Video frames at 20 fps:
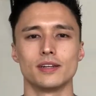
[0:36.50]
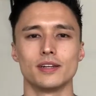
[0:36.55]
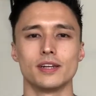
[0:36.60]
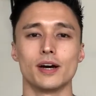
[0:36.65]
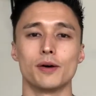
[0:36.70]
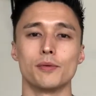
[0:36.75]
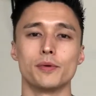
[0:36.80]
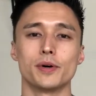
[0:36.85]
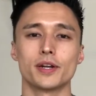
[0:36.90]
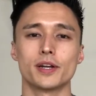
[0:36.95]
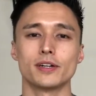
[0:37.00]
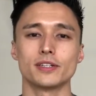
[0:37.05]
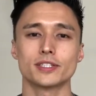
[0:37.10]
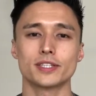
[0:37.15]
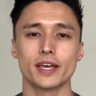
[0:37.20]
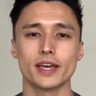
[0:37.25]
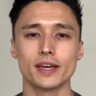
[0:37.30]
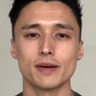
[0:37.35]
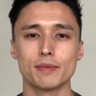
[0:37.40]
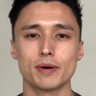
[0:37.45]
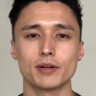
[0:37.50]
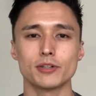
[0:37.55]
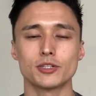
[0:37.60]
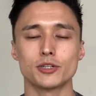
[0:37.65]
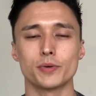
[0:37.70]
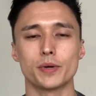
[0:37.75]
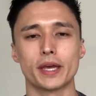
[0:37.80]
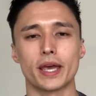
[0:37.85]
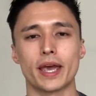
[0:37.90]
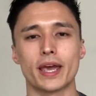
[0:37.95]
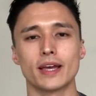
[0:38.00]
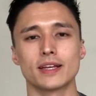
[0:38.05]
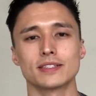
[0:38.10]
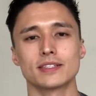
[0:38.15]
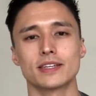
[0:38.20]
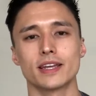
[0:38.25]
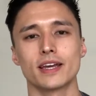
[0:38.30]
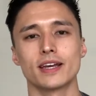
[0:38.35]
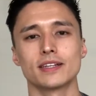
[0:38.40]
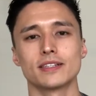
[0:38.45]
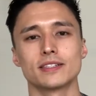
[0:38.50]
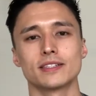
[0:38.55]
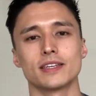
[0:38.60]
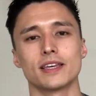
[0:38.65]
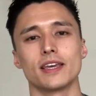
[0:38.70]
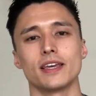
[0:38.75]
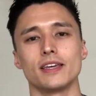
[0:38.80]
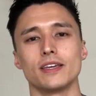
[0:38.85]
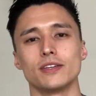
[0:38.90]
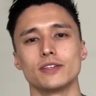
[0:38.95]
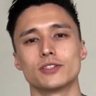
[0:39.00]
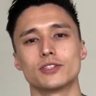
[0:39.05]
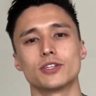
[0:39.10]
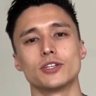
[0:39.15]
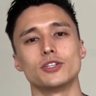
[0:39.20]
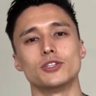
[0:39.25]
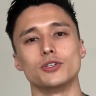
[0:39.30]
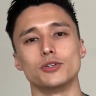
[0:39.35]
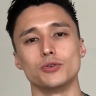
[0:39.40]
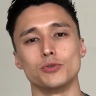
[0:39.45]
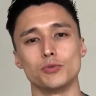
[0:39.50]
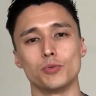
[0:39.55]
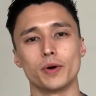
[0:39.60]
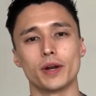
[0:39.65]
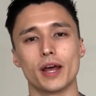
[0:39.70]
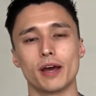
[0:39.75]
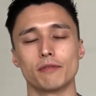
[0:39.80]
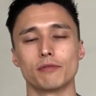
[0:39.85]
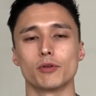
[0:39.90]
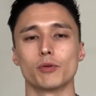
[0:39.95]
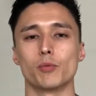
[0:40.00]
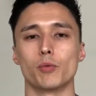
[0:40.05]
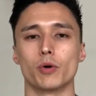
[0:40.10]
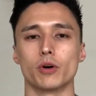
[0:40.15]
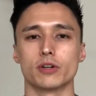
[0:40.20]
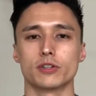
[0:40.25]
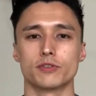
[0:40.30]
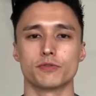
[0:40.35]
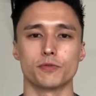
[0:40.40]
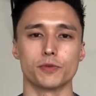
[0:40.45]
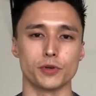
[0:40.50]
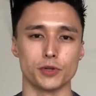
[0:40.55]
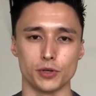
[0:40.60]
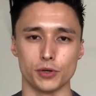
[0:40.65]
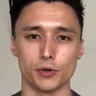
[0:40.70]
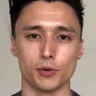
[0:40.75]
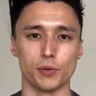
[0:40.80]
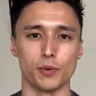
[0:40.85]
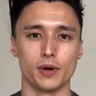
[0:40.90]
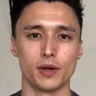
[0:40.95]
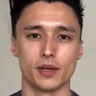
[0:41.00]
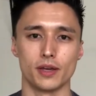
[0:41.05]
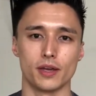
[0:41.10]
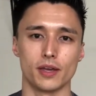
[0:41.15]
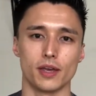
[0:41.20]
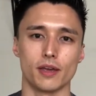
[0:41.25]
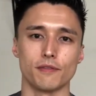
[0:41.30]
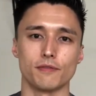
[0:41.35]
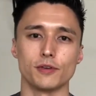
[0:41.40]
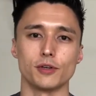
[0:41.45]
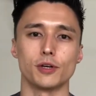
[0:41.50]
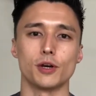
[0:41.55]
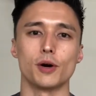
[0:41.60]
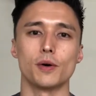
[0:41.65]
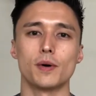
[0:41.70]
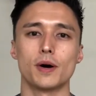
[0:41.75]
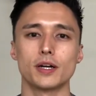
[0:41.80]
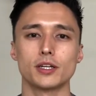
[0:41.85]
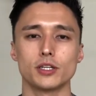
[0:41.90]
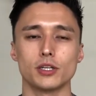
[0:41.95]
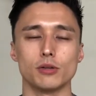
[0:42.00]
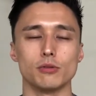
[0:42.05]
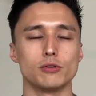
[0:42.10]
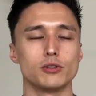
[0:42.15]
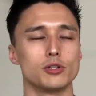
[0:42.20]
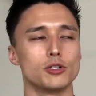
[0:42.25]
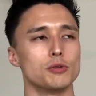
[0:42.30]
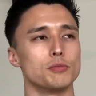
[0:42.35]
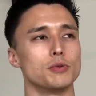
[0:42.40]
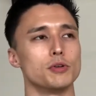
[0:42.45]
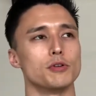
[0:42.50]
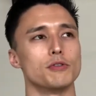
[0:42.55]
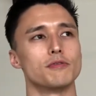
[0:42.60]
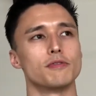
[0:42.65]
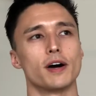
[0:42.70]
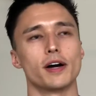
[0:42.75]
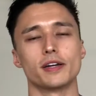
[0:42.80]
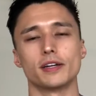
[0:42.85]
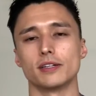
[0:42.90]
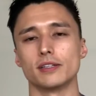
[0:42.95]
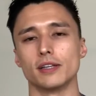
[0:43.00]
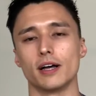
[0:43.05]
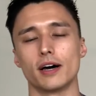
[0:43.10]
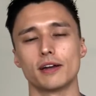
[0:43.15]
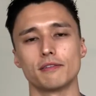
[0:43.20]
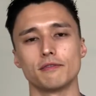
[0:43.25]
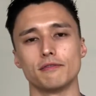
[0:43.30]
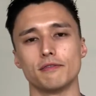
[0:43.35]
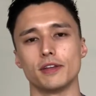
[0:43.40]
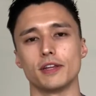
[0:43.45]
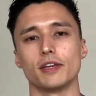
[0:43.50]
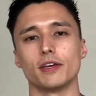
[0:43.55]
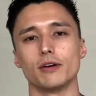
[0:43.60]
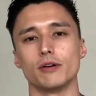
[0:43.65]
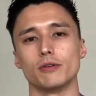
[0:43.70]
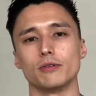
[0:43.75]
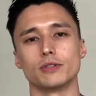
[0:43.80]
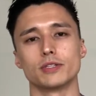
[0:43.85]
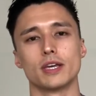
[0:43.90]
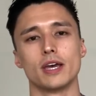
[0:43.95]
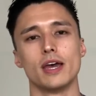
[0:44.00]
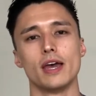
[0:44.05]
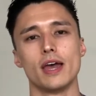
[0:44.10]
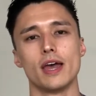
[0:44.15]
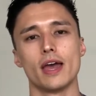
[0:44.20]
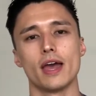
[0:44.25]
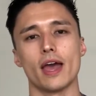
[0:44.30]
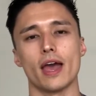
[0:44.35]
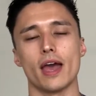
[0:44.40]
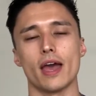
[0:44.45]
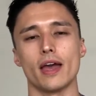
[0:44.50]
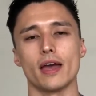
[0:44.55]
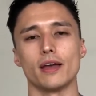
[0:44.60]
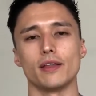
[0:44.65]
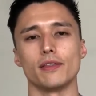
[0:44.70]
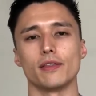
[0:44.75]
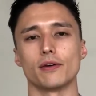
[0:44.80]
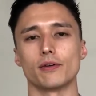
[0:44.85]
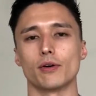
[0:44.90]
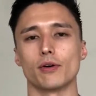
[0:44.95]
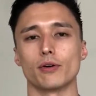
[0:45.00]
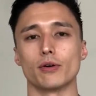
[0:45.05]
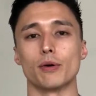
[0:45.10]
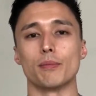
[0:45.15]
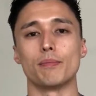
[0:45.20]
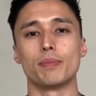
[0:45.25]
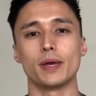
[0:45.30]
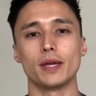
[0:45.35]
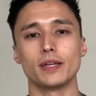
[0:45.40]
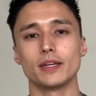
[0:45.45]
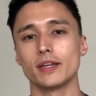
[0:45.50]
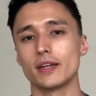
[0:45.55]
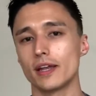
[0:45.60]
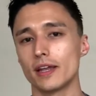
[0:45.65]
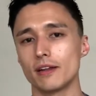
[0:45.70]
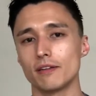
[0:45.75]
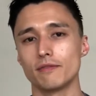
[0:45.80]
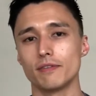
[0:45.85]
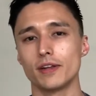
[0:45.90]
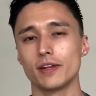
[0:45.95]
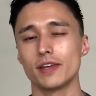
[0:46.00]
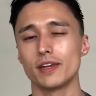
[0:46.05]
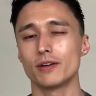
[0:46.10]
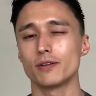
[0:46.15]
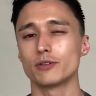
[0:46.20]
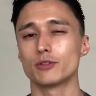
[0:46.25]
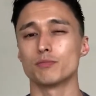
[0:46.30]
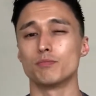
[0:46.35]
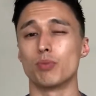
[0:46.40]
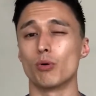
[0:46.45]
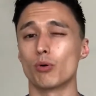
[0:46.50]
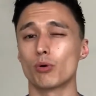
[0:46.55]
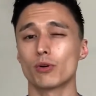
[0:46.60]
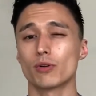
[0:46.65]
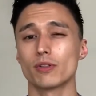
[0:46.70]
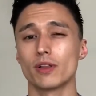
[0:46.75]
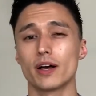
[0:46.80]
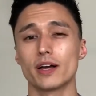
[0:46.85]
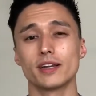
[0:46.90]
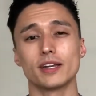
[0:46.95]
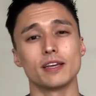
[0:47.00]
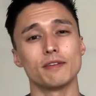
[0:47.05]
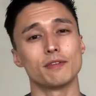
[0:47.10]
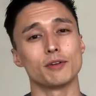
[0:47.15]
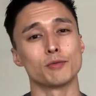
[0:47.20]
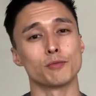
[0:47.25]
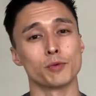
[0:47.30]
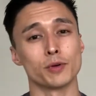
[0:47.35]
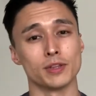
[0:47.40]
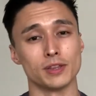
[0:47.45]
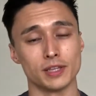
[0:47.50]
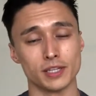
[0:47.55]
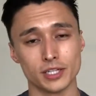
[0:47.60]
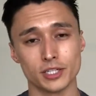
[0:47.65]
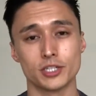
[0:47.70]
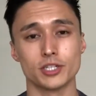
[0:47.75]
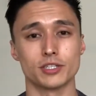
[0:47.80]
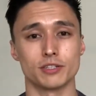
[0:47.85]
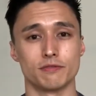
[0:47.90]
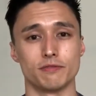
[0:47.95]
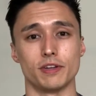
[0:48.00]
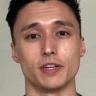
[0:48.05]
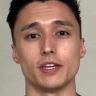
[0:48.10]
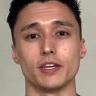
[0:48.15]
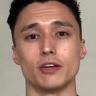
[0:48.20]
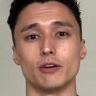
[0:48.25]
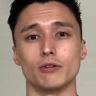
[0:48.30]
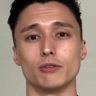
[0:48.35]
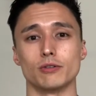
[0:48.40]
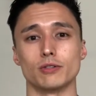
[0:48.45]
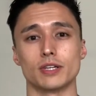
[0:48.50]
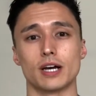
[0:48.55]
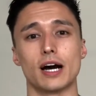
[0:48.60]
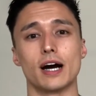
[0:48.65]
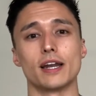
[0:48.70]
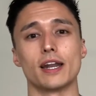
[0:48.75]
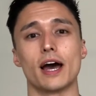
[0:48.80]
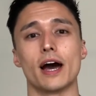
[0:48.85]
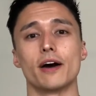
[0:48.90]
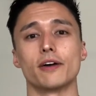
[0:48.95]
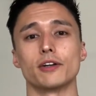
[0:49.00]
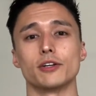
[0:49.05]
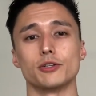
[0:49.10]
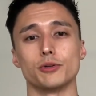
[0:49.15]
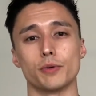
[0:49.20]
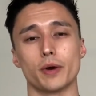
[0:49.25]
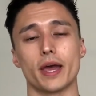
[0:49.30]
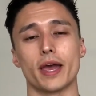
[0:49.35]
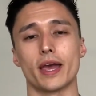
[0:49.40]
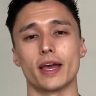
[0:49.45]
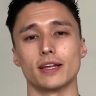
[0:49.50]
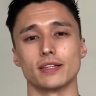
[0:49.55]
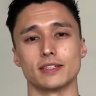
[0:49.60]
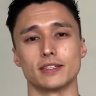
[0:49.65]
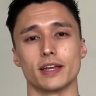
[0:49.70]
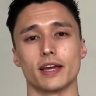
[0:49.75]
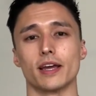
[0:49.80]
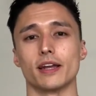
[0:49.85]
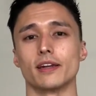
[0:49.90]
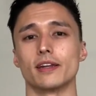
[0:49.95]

Now, what I'll say about doing handstands is to do whatever works for you. If you go on YouTube, you'll find a lot of videos, and there are opinionated videos, borderline even religious videos on how to do a handstand.